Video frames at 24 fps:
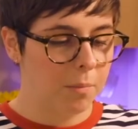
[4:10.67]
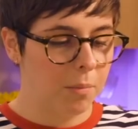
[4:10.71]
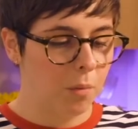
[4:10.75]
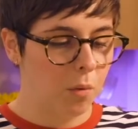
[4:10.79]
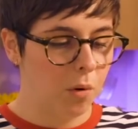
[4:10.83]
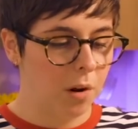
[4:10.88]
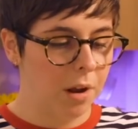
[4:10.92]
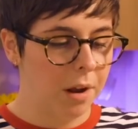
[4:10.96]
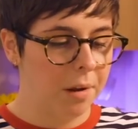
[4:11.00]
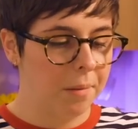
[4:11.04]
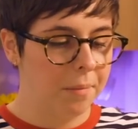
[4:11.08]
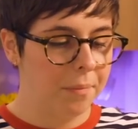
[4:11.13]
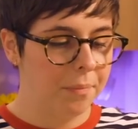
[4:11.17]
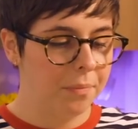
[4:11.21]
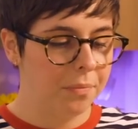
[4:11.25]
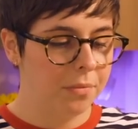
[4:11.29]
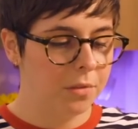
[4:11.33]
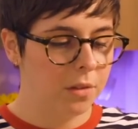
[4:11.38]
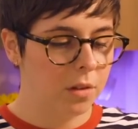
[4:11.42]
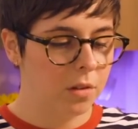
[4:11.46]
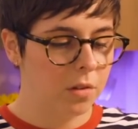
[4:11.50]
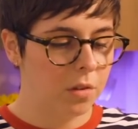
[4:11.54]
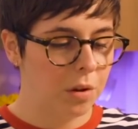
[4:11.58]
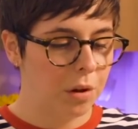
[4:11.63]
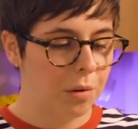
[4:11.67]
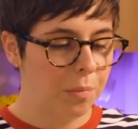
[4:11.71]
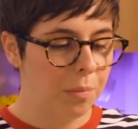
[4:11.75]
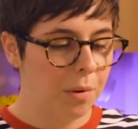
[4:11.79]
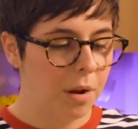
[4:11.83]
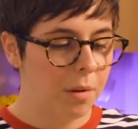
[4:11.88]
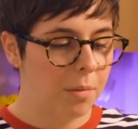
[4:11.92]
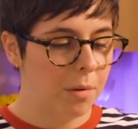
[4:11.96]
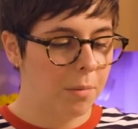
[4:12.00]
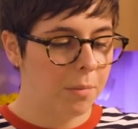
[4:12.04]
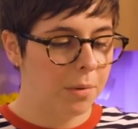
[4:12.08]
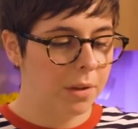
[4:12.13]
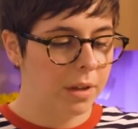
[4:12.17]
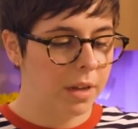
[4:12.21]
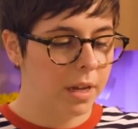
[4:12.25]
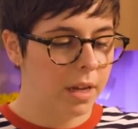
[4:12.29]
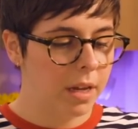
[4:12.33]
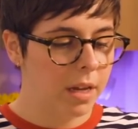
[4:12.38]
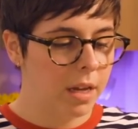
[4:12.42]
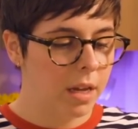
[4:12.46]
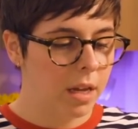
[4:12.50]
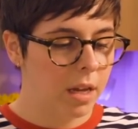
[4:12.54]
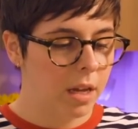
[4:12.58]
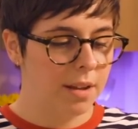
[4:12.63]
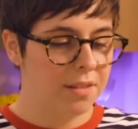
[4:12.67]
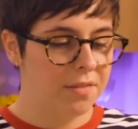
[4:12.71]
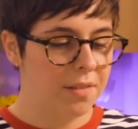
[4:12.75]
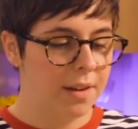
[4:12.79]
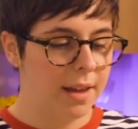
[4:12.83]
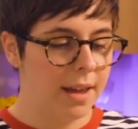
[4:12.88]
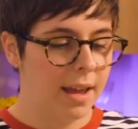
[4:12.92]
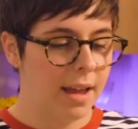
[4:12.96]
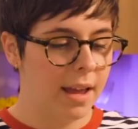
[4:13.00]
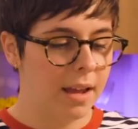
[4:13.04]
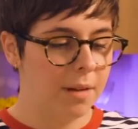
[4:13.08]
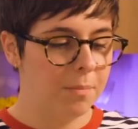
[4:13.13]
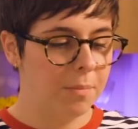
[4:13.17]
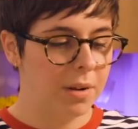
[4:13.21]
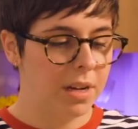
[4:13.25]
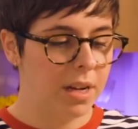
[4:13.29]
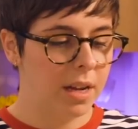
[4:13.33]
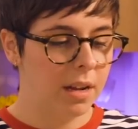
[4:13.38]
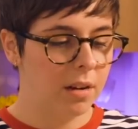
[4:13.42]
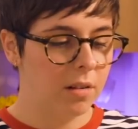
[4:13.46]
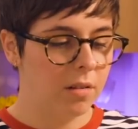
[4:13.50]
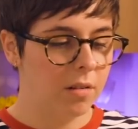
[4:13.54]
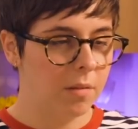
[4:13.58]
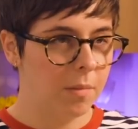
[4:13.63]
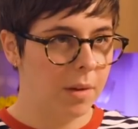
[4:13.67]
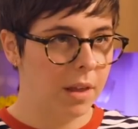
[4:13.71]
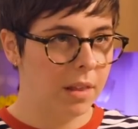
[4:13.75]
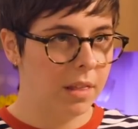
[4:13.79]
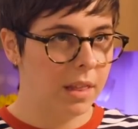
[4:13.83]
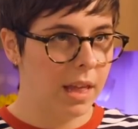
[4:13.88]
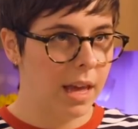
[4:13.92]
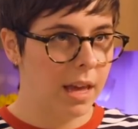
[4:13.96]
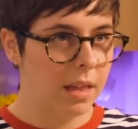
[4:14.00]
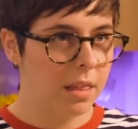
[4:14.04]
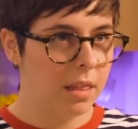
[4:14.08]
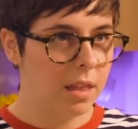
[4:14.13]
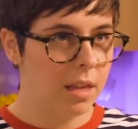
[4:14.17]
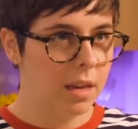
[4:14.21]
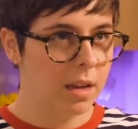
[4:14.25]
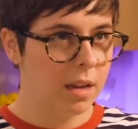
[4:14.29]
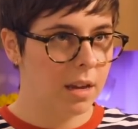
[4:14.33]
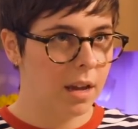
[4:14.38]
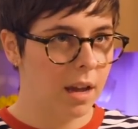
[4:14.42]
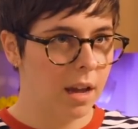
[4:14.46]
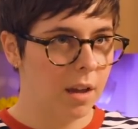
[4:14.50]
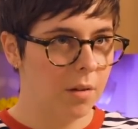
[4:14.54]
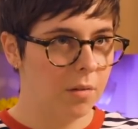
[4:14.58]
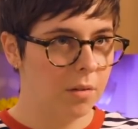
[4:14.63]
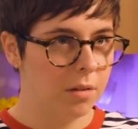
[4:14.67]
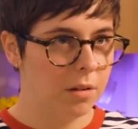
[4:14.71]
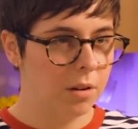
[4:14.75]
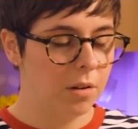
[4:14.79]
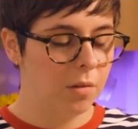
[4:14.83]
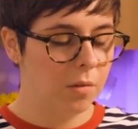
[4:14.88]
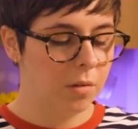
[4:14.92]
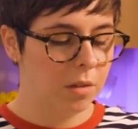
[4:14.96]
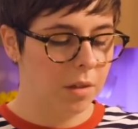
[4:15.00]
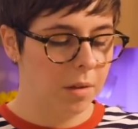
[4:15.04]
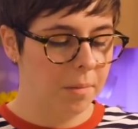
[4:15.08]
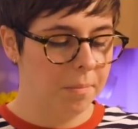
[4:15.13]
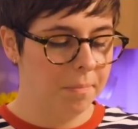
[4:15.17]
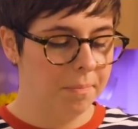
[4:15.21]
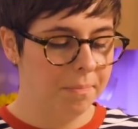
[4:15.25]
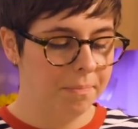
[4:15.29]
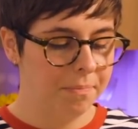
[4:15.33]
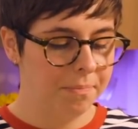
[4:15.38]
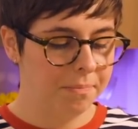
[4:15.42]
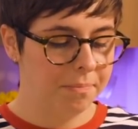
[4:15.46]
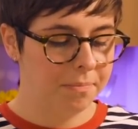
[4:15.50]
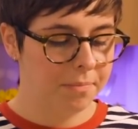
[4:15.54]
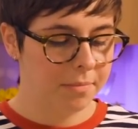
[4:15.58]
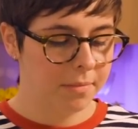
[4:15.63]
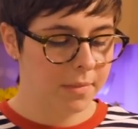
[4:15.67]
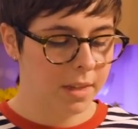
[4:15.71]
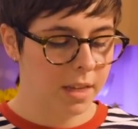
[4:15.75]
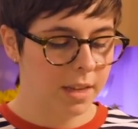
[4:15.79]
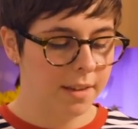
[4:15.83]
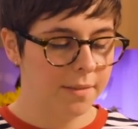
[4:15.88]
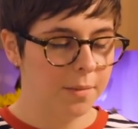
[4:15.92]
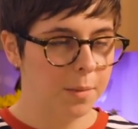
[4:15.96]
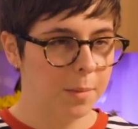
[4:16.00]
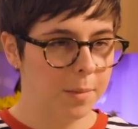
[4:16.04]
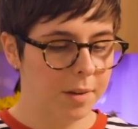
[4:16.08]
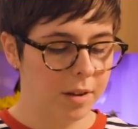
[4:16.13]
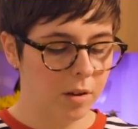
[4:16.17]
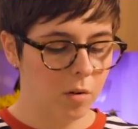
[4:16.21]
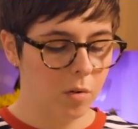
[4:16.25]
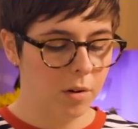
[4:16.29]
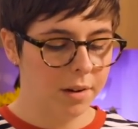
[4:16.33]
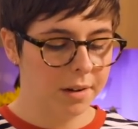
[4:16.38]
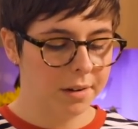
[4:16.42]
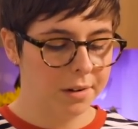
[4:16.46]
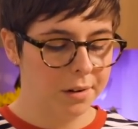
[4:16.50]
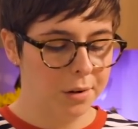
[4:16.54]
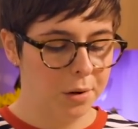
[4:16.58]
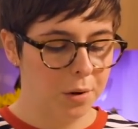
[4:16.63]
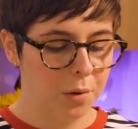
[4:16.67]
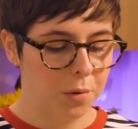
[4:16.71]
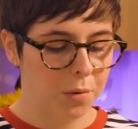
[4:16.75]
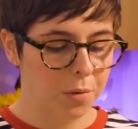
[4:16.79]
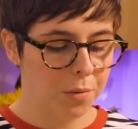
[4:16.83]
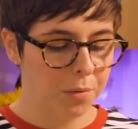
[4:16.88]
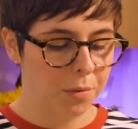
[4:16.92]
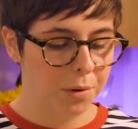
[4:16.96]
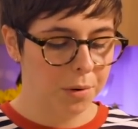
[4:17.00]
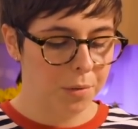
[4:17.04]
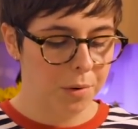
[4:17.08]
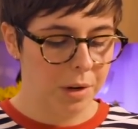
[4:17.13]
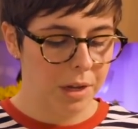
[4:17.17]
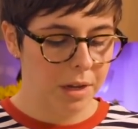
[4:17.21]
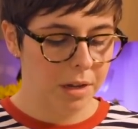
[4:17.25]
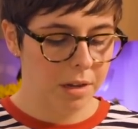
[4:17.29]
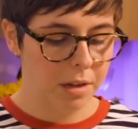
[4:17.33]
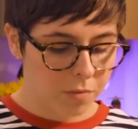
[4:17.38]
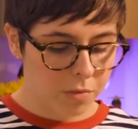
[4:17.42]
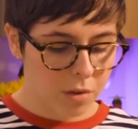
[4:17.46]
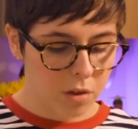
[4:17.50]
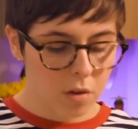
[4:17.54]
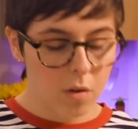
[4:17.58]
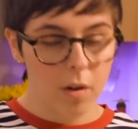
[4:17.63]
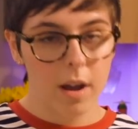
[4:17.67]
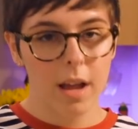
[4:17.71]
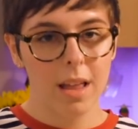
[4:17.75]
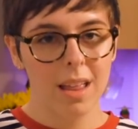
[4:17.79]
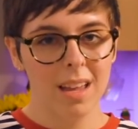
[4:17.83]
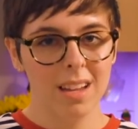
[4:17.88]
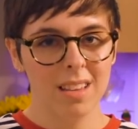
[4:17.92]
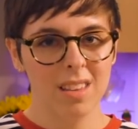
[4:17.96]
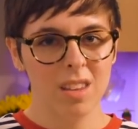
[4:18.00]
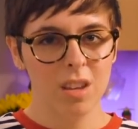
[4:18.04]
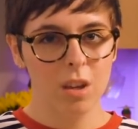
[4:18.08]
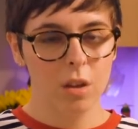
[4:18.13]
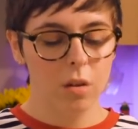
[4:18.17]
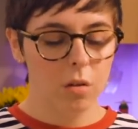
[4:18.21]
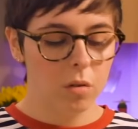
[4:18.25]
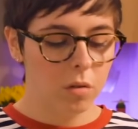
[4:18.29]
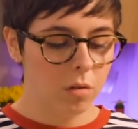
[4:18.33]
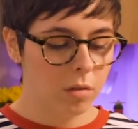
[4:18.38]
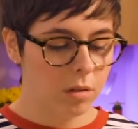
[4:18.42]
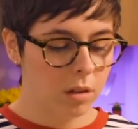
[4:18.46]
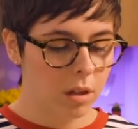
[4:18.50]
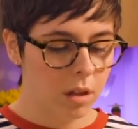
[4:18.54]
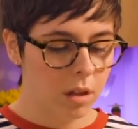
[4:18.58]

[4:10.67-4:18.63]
boy. So I probably, if I had potatoes about that thick, I would nuke them. Give them a quick nuke-a-rooney. So I like to use